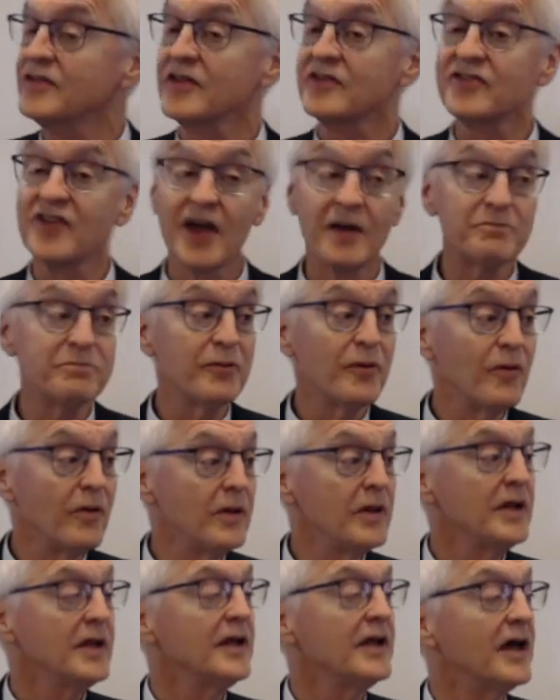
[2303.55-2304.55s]
the
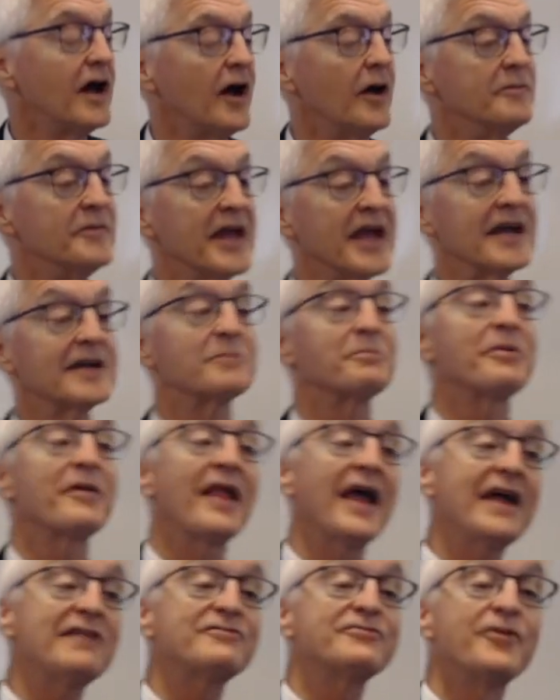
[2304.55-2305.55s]
temple, um, they had a
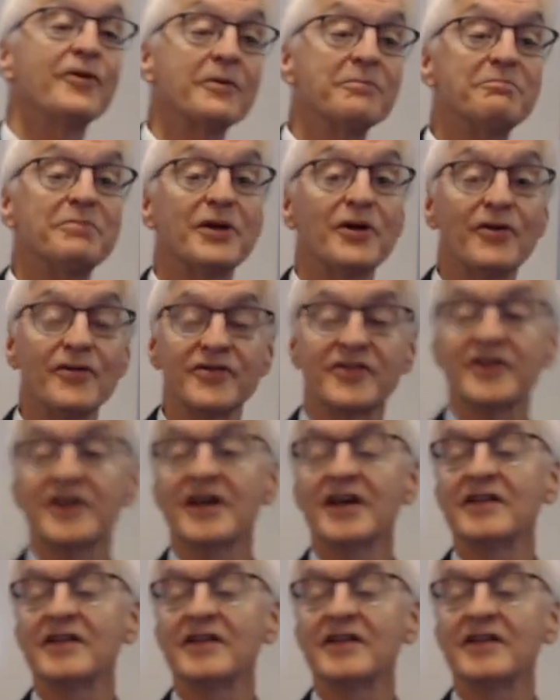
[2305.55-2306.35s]
platform built